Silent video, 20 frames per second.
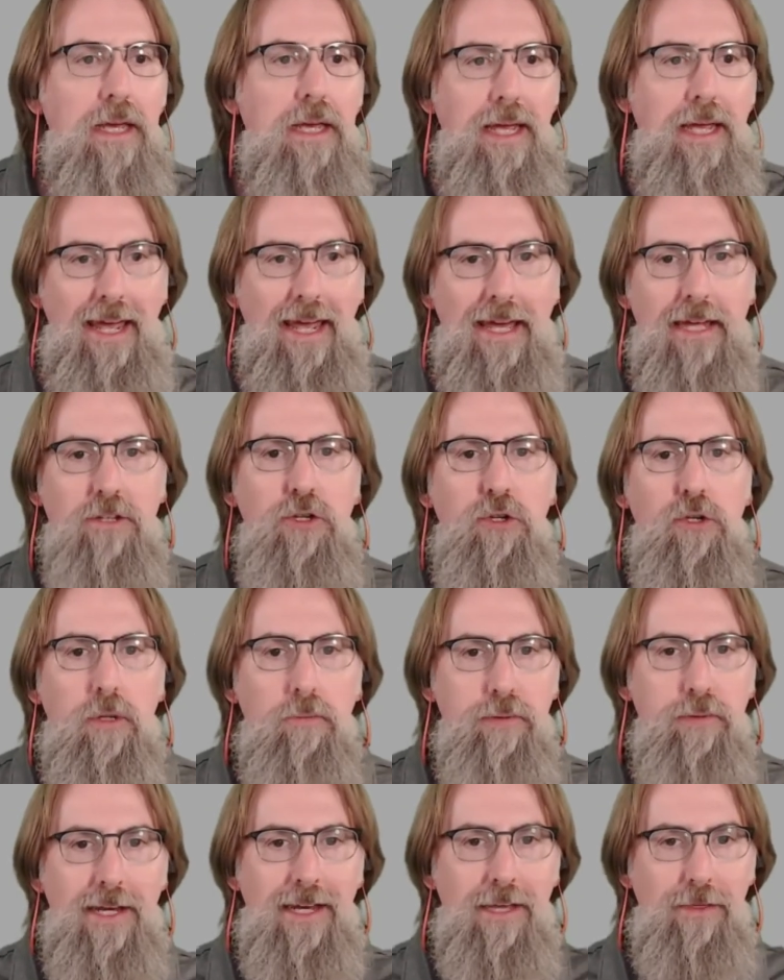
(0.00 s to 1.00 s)
and you can
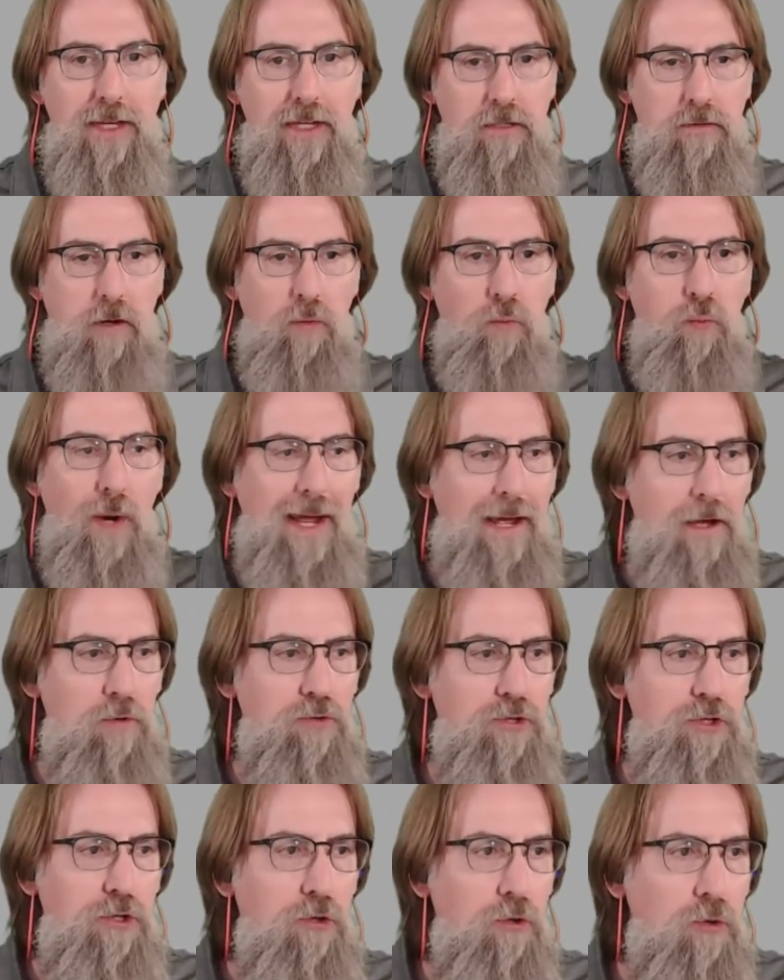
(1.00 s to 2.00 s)
play things
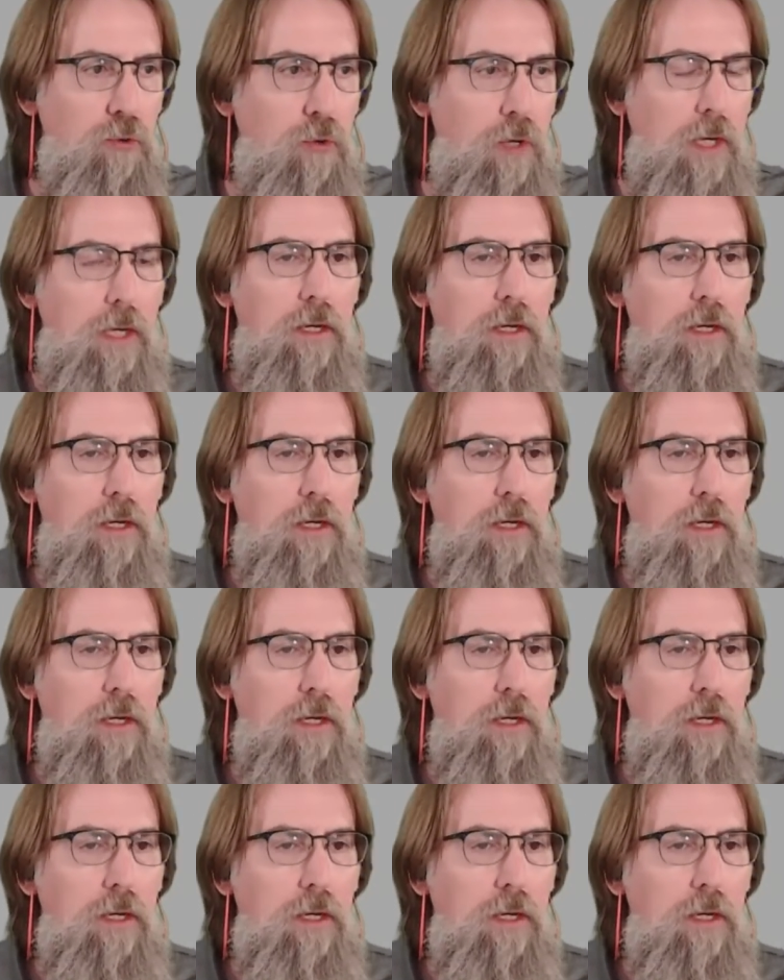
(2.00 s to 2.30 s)
around you.